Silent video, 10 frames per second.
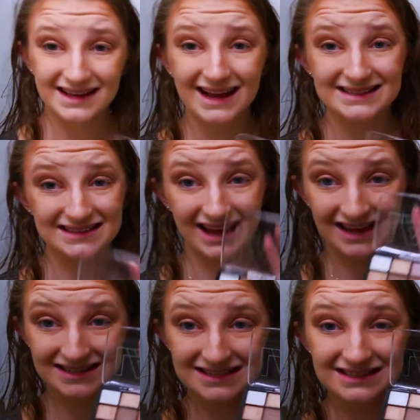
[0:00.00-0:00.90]
guys,
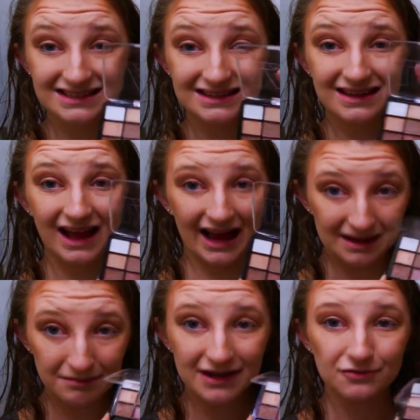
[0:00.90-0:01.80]
honestly,
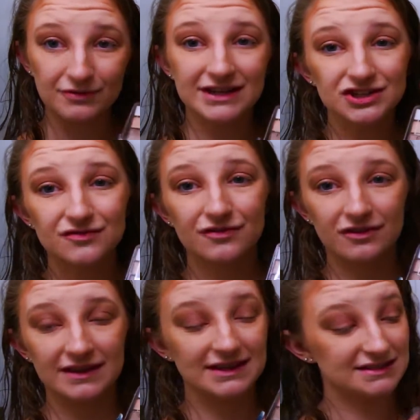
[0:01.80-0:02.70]
I might reach
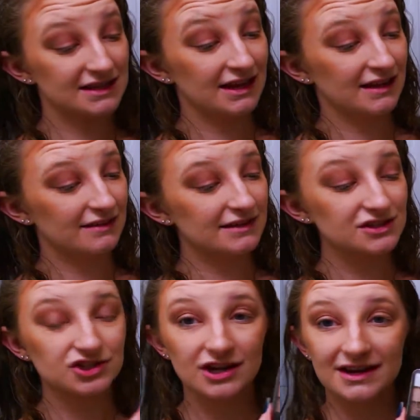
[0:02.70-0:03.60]
for this.
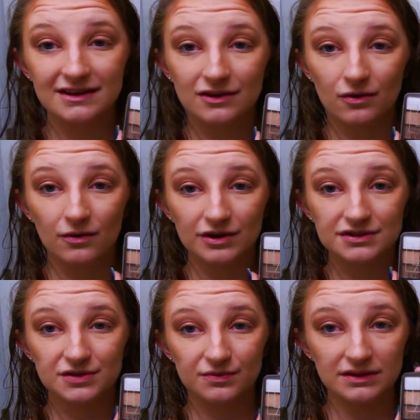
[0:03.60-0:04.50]
This shade in the
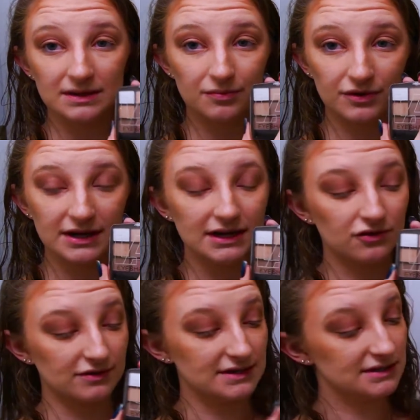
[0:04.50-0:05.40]
corner is a really pretty
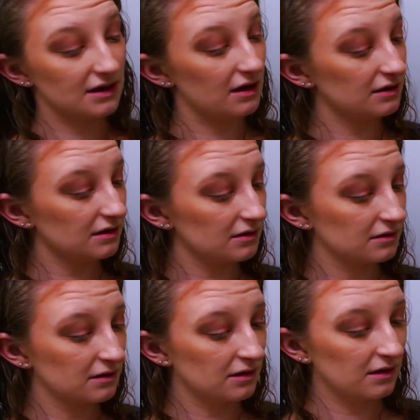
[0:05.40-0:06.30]
crease color,
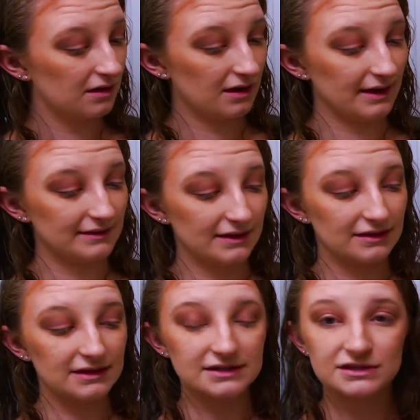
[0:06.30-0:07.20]
and
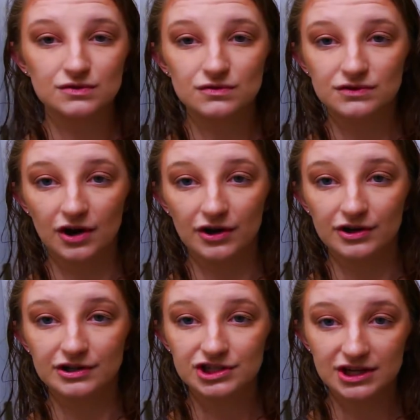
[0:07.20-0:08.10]
like these two
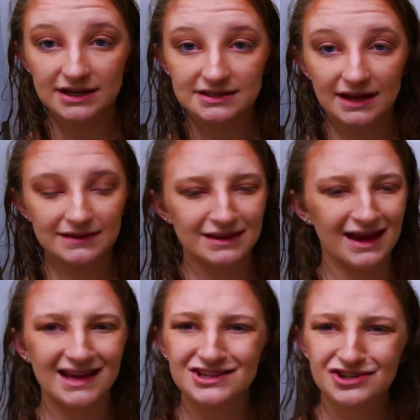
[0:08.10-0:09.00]
darker shades on the
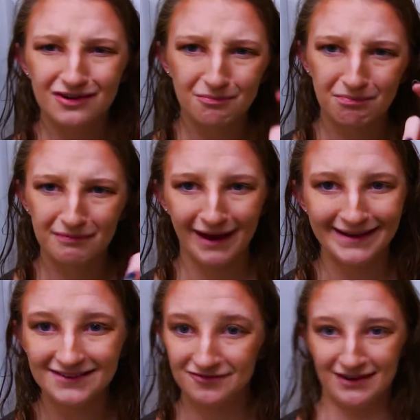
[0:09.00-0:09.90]
edge are
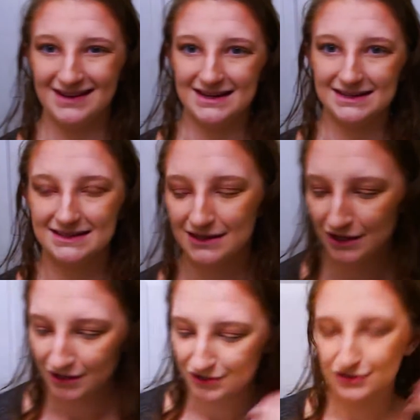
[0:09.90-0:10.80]
kind of nice.
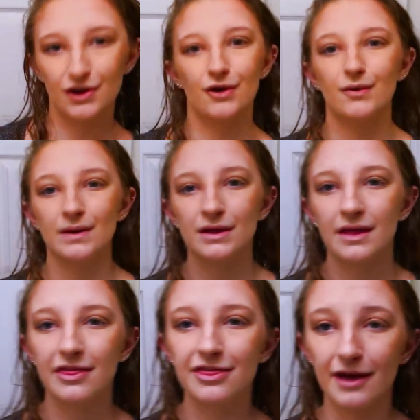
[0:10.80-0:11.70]
So
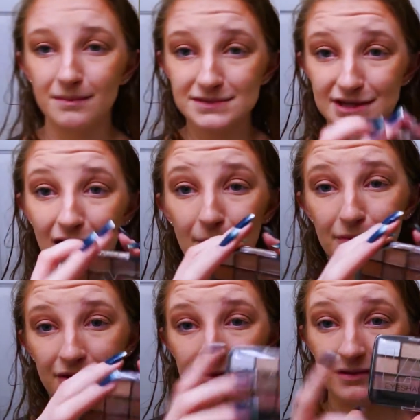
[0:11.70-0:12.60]
thumbs
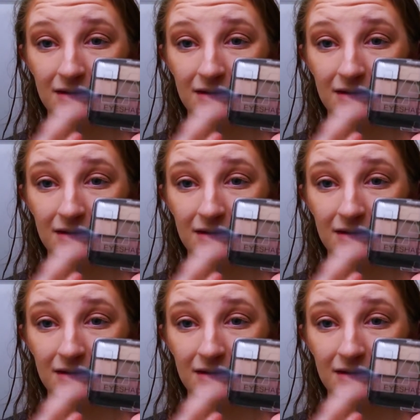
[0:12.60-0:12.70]
up